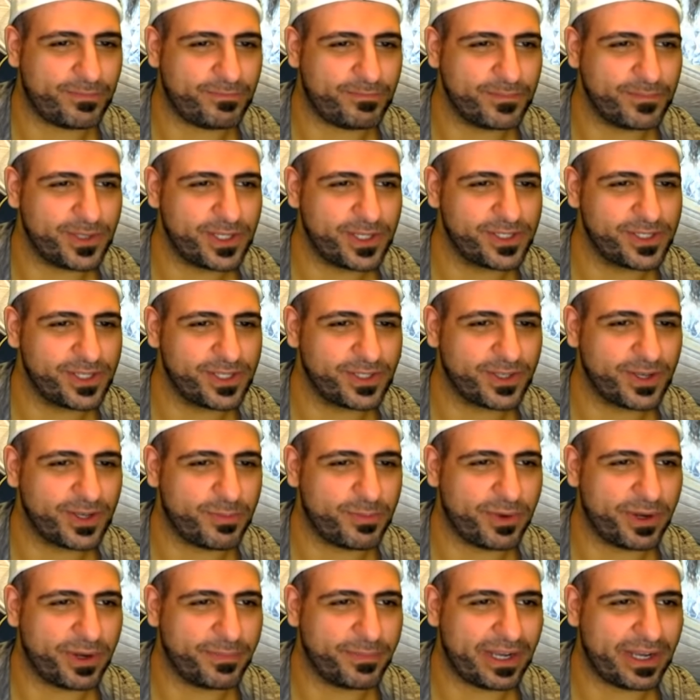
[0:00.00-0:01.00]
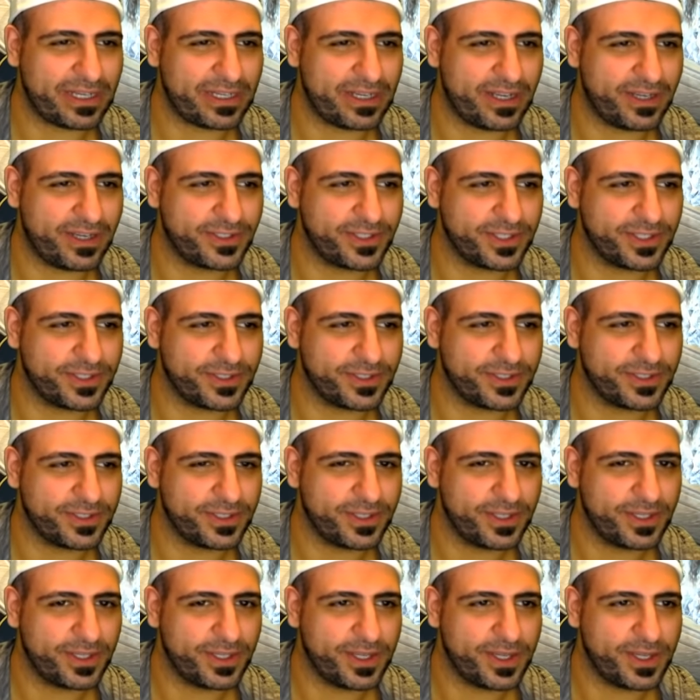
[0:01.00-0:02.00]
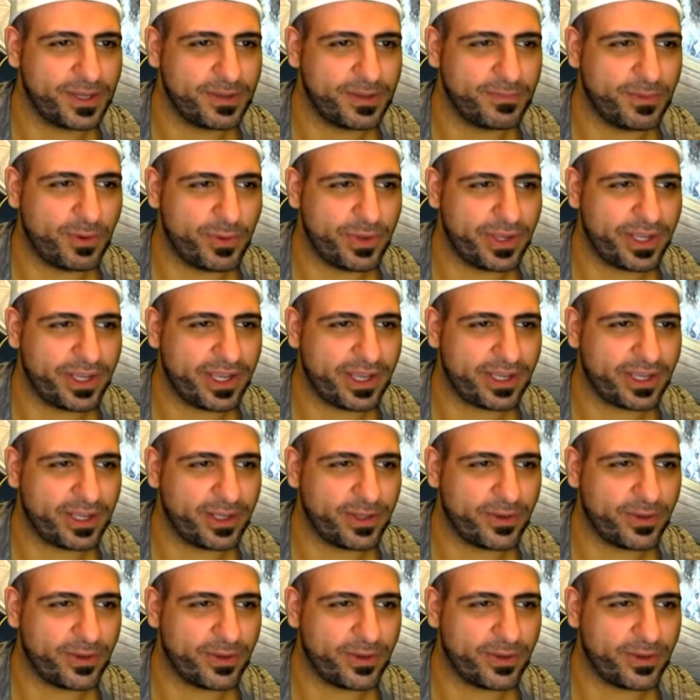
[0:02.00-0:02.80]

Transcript: she's just going to bring back Duchess, but we can't kill